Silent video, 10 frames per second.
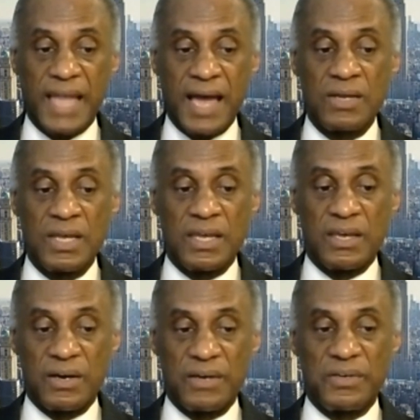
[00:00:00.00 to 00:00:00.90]
Now,
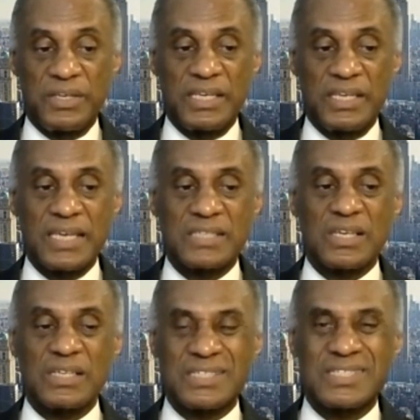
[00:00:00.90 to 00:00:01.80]

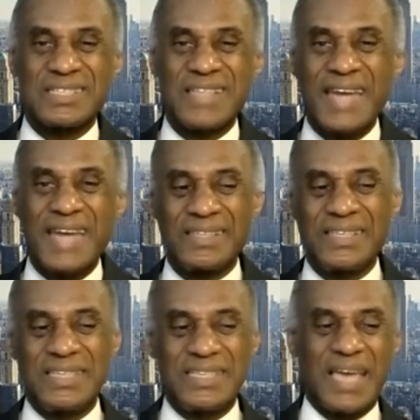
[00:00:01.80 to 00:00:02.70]
it's
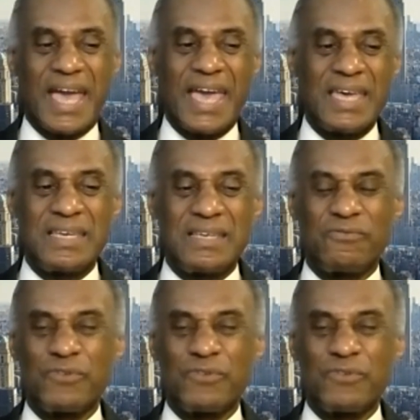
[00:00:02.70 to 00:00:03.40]
slightly a